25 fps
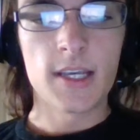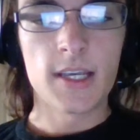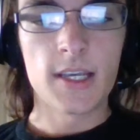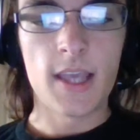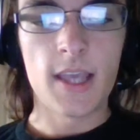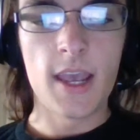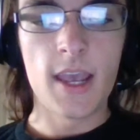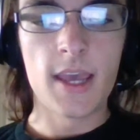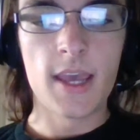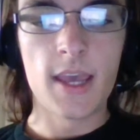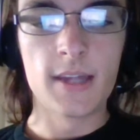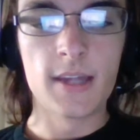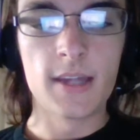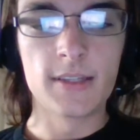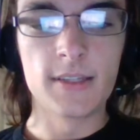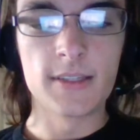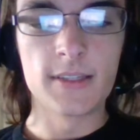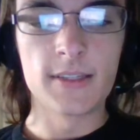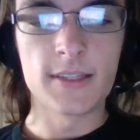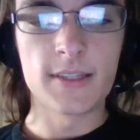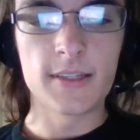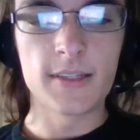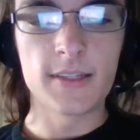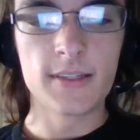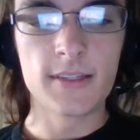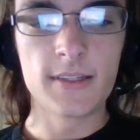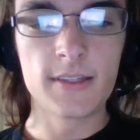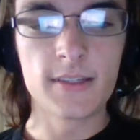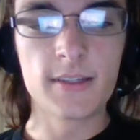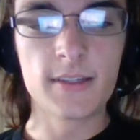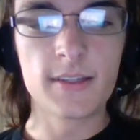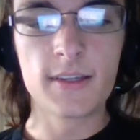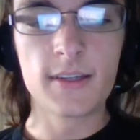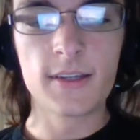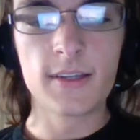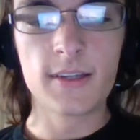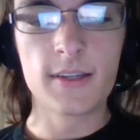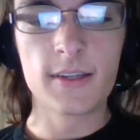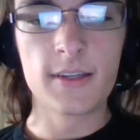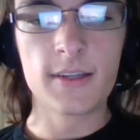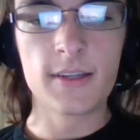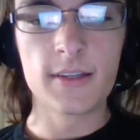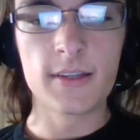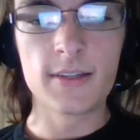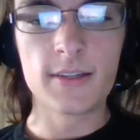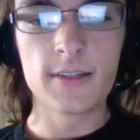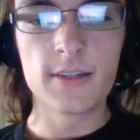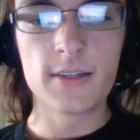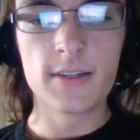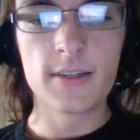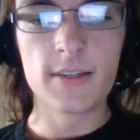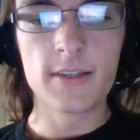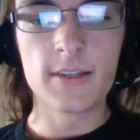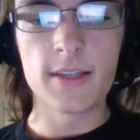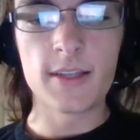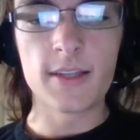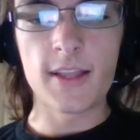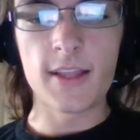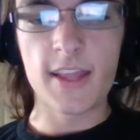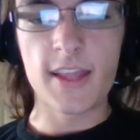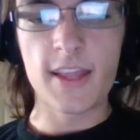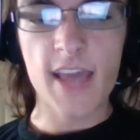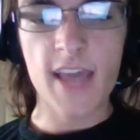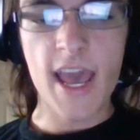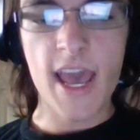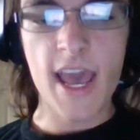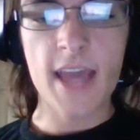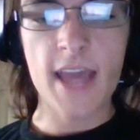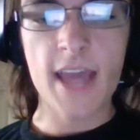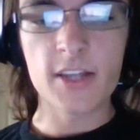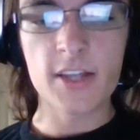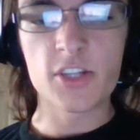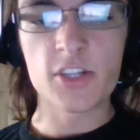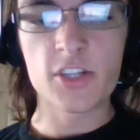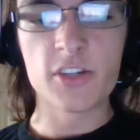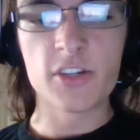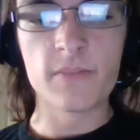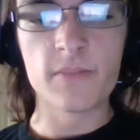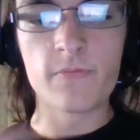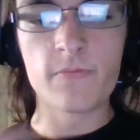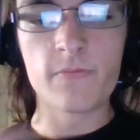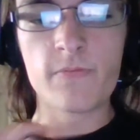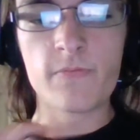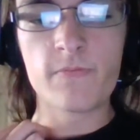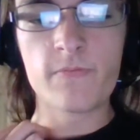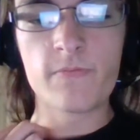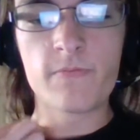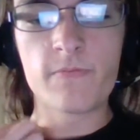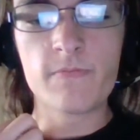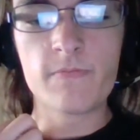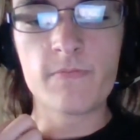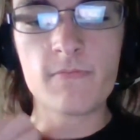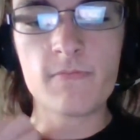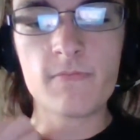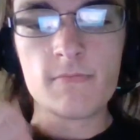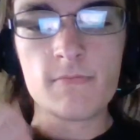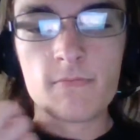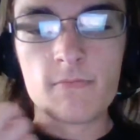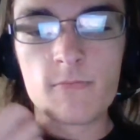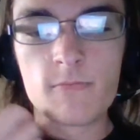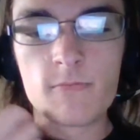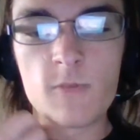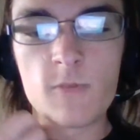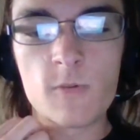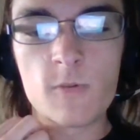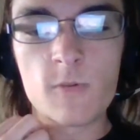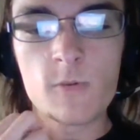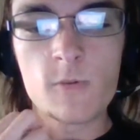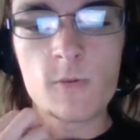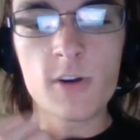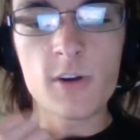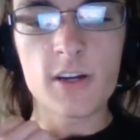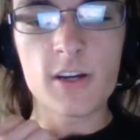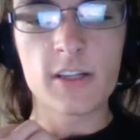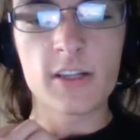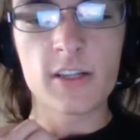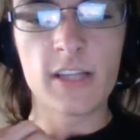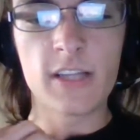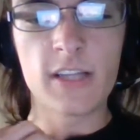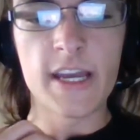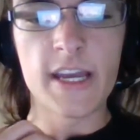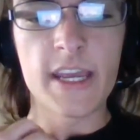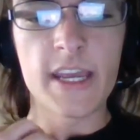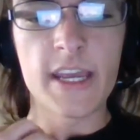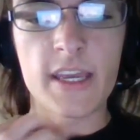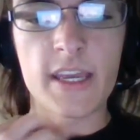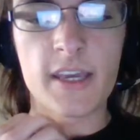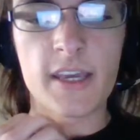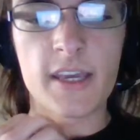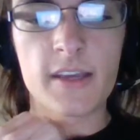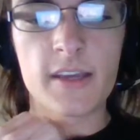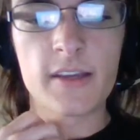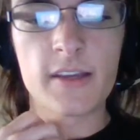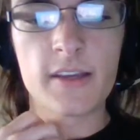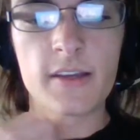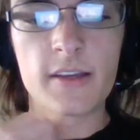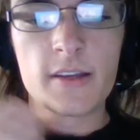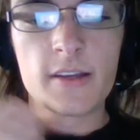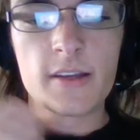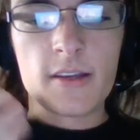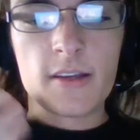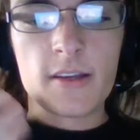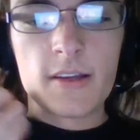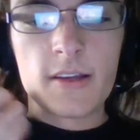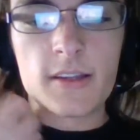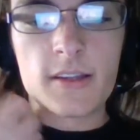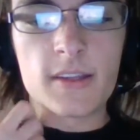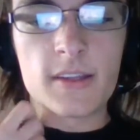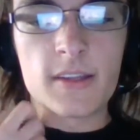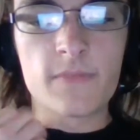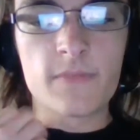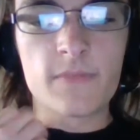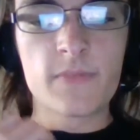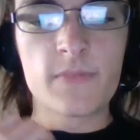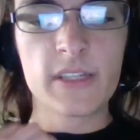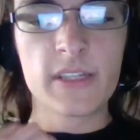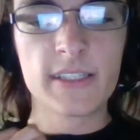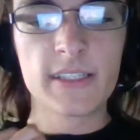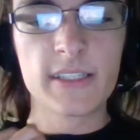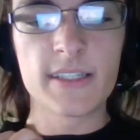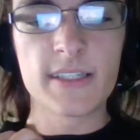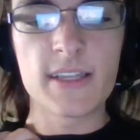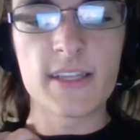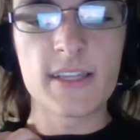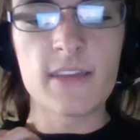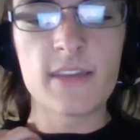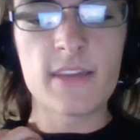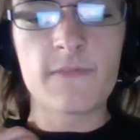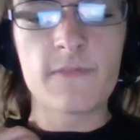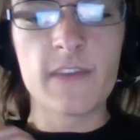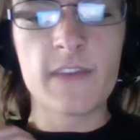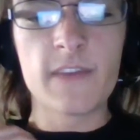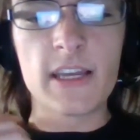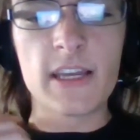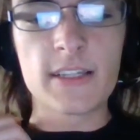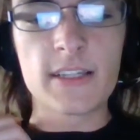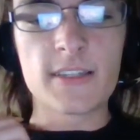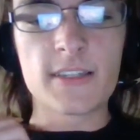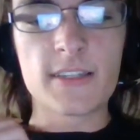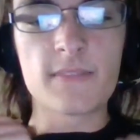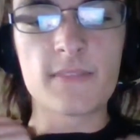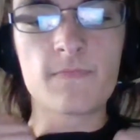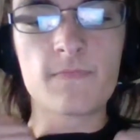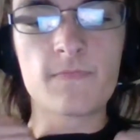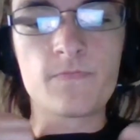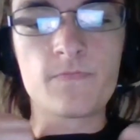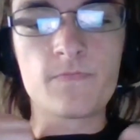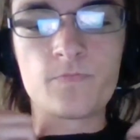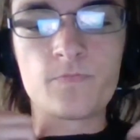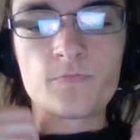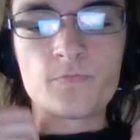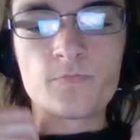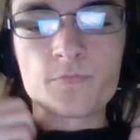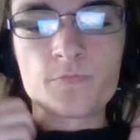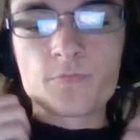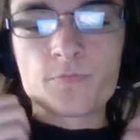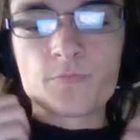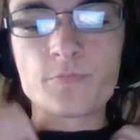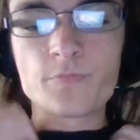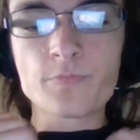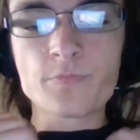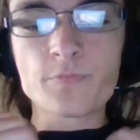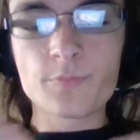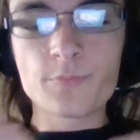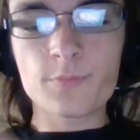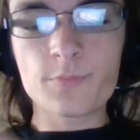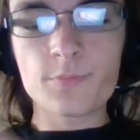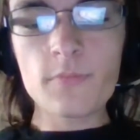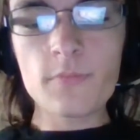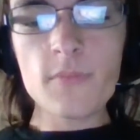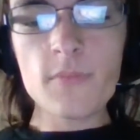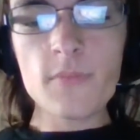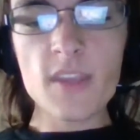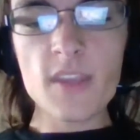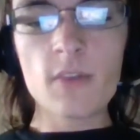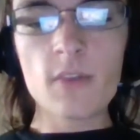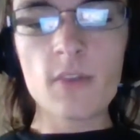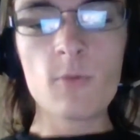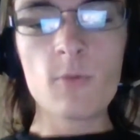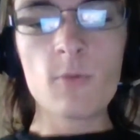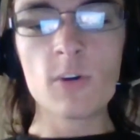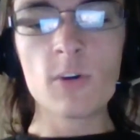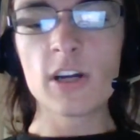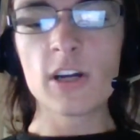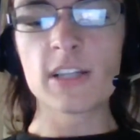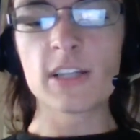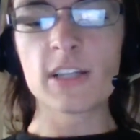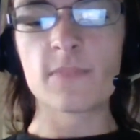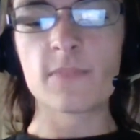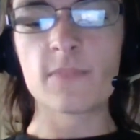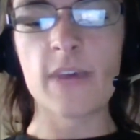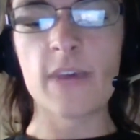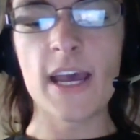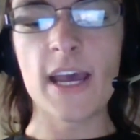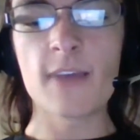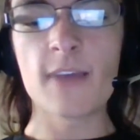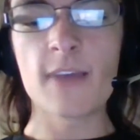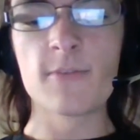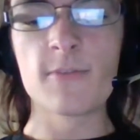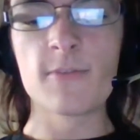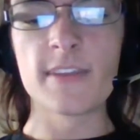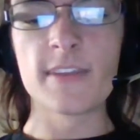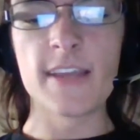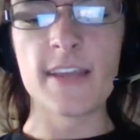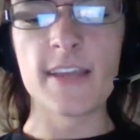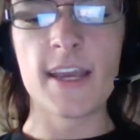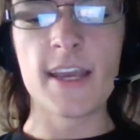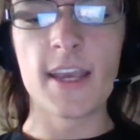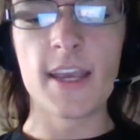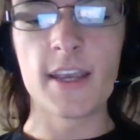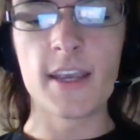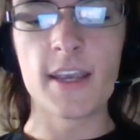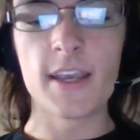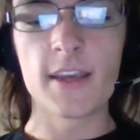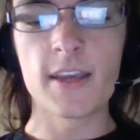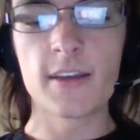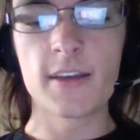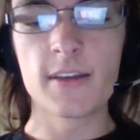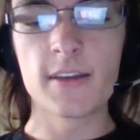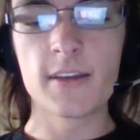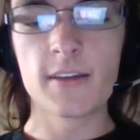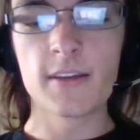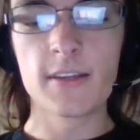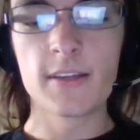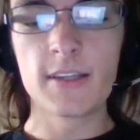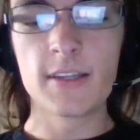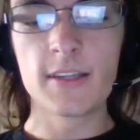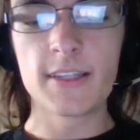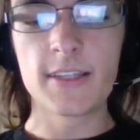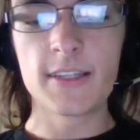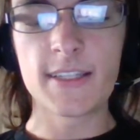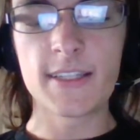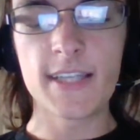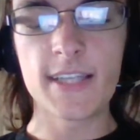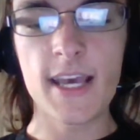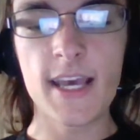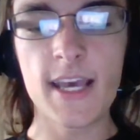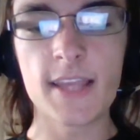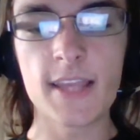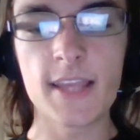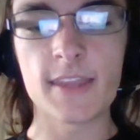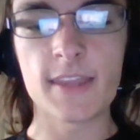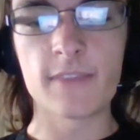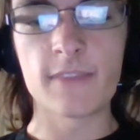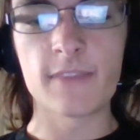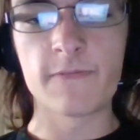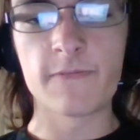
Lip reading: And that should work like the Bills' defense worked back when they set the